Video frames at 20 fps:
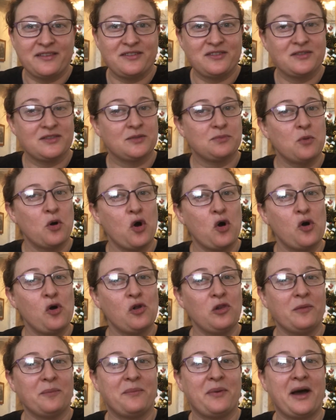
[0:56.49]

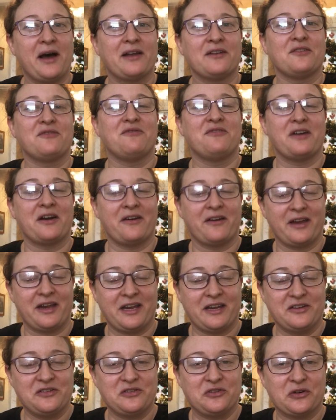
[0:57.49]
Small but
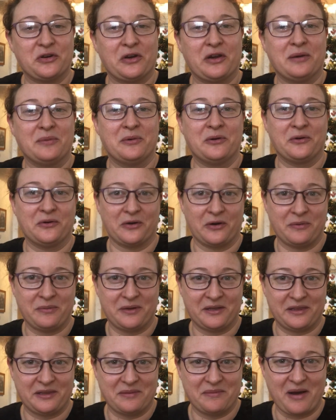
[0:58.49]
very enjoyable group
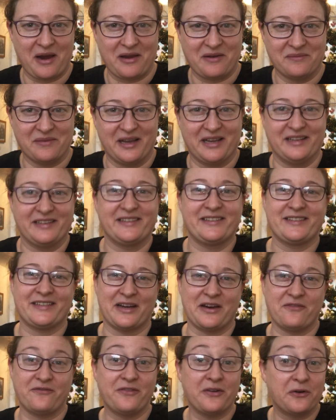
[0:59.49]
at the moment,
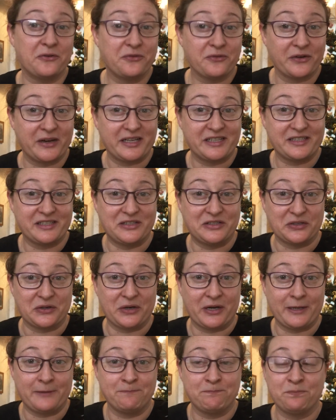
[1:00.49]
so feel free to
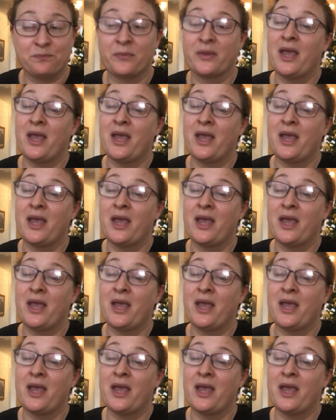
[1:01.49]
join.